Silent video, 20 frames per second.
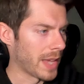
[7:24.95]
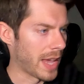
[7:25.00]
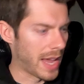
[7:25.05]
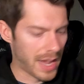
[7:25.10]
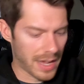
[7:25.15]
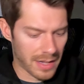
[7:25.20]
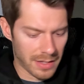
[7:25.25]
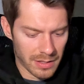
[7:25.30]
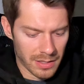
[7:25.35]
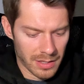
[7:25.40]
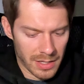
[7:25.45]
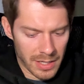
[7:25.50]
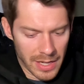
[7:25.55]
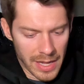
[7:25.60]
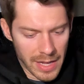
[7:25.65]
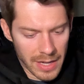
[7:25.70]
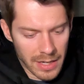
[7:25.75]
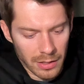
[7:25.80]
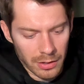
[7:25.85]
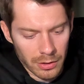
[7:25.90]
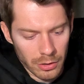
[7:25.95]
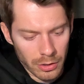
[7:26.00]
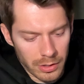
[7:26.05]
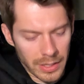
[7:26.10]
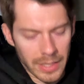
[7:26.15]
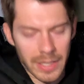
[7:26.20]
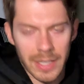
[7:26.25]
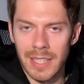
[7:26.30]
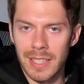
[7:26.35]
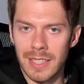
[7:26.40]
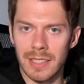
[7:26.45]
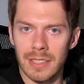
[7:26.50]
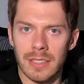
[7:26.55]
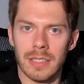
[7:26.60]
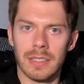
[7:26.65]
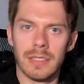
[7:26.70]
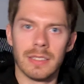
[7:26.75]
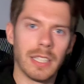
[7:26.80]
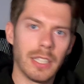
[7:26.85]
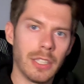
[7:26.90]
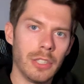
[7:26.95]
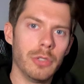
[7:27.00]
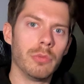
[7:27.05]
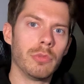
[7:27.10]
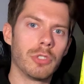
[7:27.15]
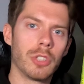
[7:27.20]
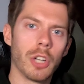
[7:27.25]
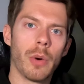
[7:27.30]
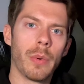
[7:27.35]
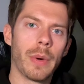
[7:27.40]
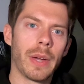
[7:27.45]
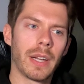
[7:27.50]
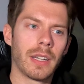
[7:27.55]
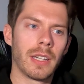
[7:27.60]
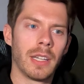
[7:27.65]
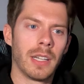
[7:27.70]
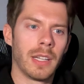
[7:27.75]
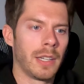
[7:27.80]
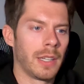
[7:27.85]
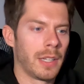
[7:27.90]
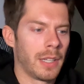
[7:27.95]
And it can look like it can continue going.